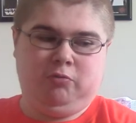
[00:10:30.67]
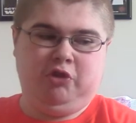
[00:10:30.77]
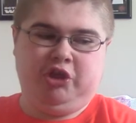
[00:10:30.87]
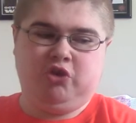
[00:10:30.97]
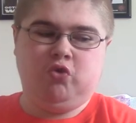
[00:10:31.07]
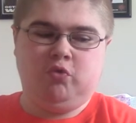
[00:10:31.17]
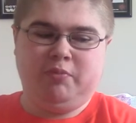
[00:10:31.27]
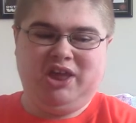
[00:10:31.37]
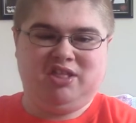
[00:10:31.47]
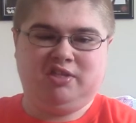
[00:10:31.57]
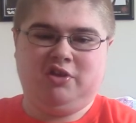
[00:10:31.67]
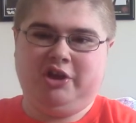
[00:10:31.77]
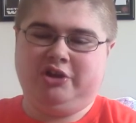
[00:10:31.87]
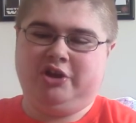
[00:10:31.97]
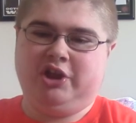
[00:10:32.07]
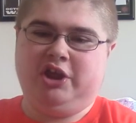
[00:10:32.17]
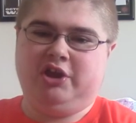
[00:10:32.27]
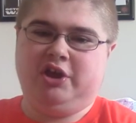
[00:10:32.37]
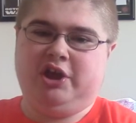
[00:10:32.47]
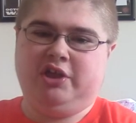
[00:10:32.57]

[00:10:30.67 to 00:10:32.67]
really cool bass line on it,